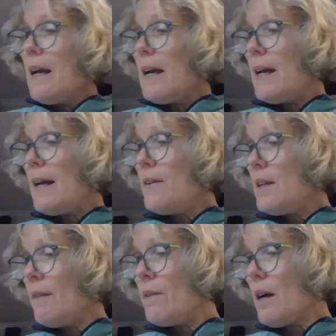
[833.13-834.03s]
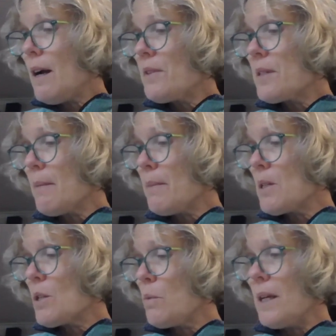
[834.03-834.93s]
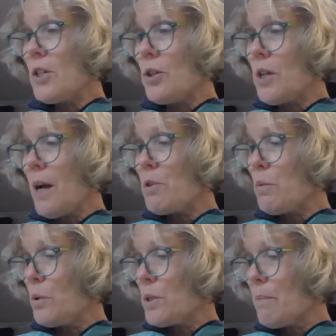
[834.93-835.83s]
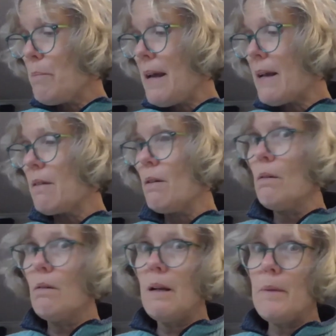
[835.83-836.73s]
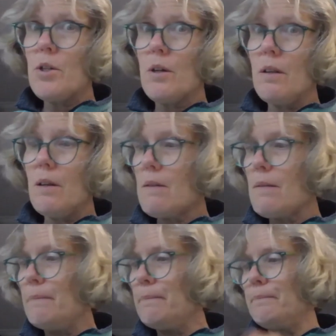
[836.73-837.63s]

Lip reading: And if you're after something sweet, you come towards the back. Oh, let me show you this.